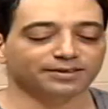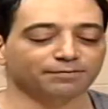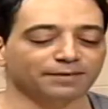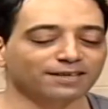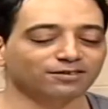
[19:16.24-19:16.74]

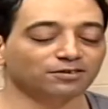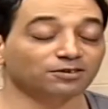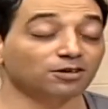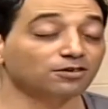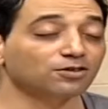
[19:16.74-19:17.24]
fact that there
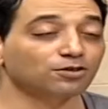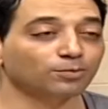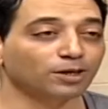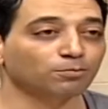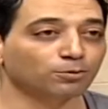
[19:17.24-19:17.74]
aren't so
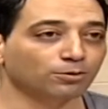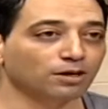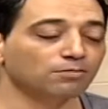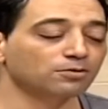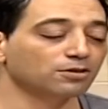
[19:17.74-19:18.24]
many
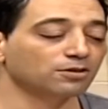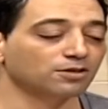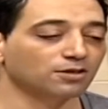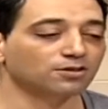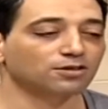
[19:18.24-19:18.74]
programs
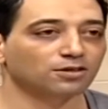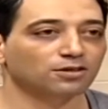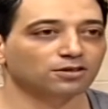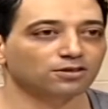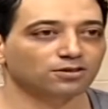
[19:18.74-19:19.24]
discussing
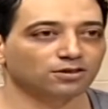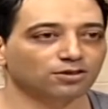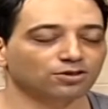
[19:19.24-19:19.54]
such